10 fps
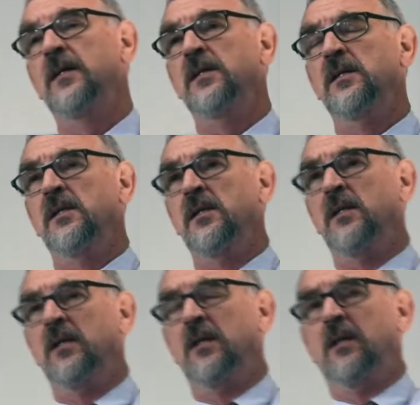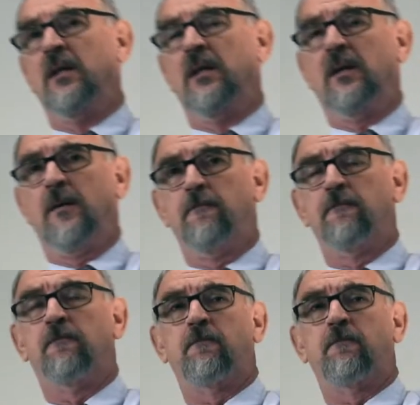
No one is speaking in this clip.